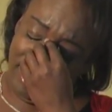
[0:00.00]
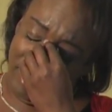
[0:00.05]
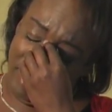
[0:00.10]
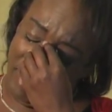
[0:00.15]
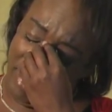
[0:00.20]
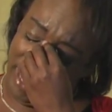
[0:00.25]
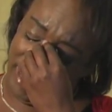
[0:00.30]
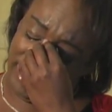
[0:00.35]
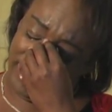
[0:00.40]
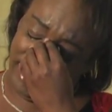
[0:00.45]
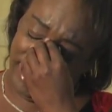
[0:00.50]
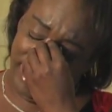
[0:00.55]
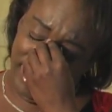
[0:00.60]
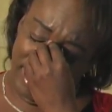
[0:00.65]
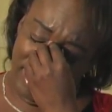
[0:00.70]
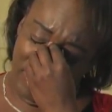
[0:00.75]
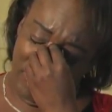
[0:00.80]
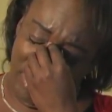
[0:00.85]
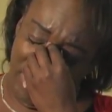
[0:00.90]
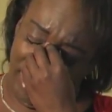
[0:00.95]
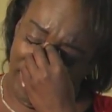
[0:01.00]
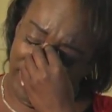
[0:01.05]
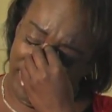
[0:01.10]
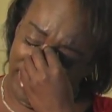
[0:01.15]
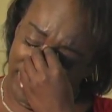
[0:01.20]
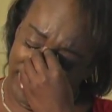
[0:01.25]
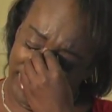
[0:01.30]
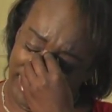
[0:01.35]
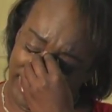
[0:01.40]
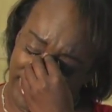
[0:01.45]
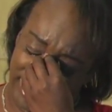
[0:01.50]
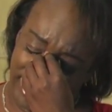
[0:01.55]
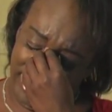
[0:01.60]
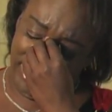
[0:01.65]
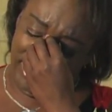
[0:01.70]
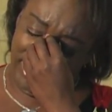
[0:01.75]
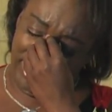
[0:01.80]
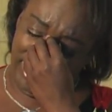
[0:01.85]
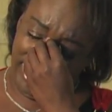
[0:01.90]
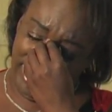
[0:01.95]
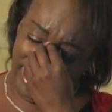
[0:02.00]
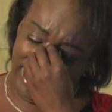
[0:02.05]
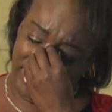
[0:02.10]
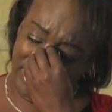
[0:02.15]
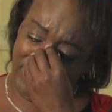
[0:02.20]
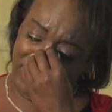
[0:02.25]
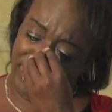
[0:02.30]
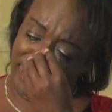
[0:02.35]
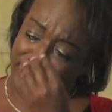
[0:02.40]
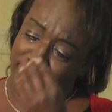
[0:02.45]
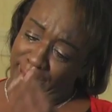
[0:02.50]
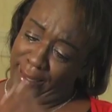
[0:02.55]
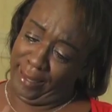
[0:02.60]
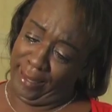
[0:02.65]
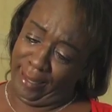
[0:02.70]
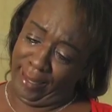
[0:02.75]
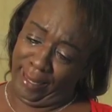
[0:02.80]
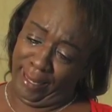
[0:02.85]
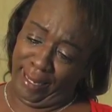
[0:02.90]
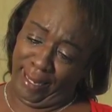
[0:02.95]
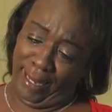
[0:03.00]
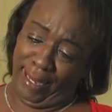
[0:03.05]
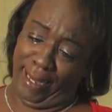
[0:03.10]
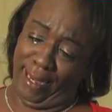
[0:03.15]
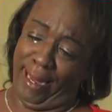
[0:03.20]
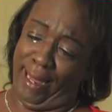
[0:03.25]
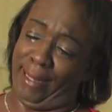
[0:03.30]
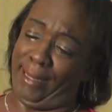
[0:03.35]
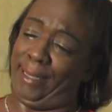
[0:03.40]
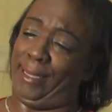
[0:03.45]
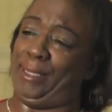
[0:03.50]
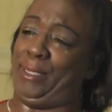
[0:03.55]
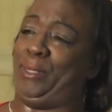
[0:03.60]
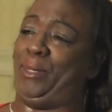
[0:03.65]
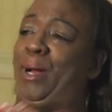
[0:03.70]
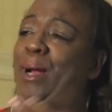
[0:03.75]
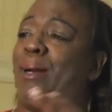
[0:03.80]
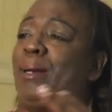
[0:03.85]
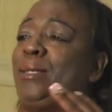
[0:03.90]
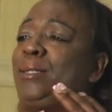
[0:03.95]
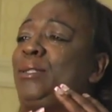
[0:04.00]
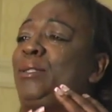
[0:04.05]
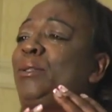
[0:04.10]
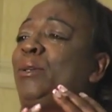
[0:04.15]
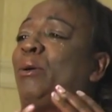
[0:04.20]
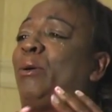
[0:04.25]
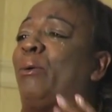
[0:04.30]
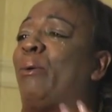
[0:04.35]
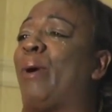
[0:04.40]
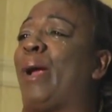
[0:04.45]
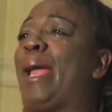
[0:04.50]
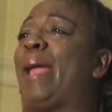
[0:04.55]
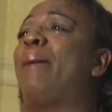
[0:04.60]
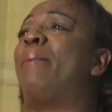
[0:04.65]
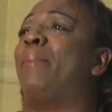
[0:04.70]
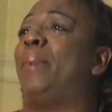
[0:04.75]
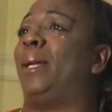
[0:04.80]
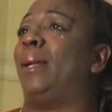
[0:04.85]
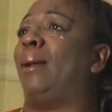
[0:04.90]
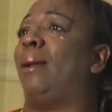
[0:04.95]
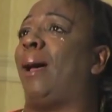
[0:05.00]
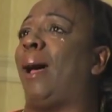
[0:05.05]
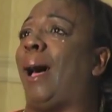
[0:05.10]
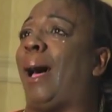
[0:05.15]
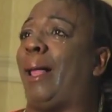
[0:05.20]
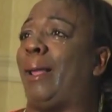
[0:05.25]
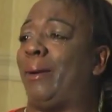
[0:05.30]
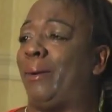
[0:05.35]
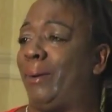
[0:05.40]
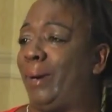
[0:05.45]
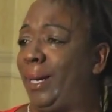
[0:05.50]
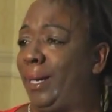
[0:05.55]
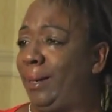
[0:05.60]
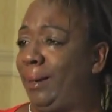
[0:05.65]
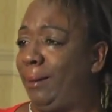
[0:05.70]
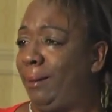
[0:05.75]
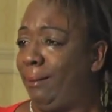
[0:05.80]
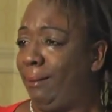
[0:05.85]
I see the police killed Kendrec. And I just started screaming and hollering.